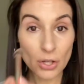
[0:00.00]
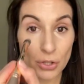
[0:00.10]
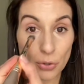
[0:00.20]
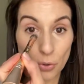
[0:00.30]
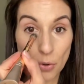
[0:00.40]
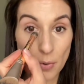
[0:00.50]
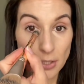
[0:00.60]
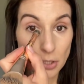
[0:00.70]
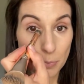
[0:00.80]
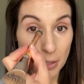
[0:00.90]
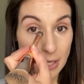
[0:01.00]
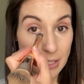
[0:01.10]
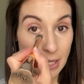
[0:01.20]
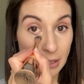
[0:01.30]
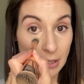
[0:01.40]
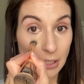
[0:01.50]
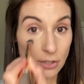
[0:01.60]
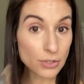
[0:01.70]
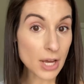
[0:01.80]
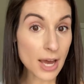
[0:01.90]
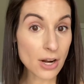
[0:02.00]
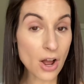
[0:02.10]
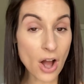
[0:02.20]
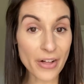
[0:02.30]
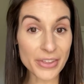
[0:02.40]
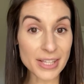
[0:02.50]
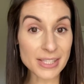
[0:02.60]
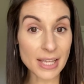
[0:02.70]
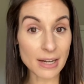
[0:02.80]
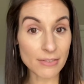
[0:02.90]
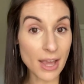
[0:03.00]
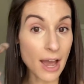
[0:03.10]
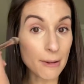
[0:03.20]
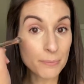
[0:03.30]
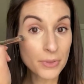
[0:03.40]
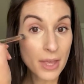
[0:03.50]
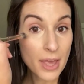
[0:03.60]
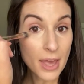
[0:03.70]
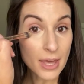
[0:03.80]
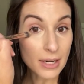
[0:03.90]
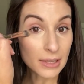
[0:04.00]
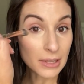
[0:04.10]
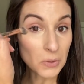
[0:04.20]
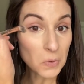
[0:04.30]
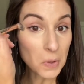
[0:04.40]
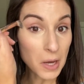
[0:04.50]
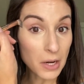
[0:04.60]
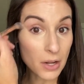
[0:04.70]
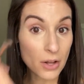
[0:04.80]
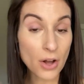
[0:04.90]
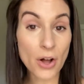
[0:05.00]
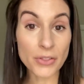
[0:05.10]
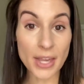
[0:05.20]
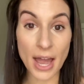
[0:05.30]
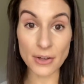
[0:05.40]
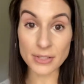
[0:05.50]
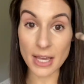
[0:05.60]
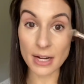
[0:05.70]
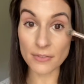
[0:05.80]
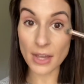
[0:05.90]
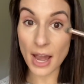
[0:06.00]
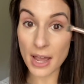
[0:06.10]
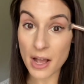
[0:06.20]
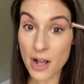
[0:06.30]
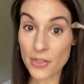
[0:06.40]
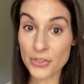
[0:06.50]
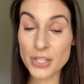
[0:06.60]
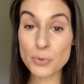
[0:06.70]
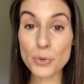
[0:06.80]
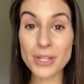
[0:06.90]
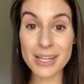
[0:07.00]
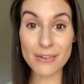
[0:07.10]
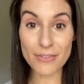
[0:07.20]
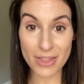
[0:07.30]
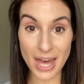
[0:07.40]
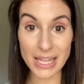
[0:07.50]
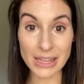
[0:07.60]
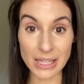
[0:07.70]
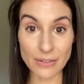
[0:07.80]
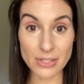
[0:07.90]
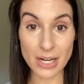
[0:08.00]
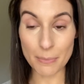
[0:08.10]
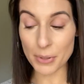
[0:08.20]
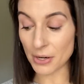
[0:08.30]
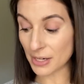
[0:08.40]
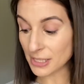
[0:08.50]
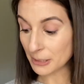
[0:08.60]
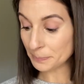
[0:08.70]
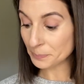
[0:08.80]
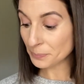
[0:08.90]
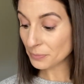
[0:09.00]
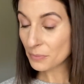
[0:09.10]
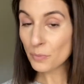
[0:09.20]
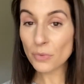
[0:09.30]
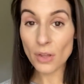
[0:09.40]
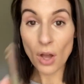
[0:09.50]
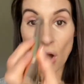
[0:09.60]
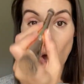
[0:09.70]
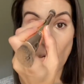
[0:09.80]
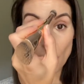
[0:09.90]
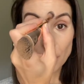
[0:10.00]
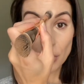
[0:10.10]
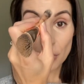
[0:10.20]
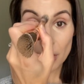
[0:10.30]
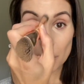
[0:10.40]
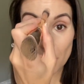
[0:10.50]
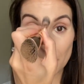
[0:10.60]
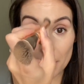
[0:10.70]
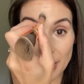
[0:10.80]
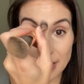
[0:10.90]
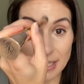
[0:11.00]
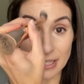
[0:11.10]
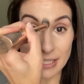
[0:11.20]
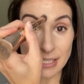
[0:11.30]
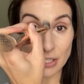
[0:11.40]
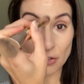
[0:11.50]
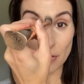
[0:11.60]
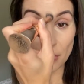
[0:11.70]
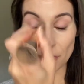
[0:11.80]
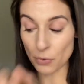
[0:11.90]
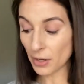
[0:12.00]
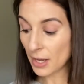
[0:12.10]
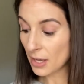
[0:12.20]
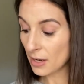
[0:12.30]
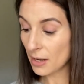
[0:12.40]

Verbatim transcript: you're going to place a little dot on the inside of the eye and a little dot on the outside of the eye. This will give that lifted appearance. Also, you're gonna to want to place it in the center of your forehead,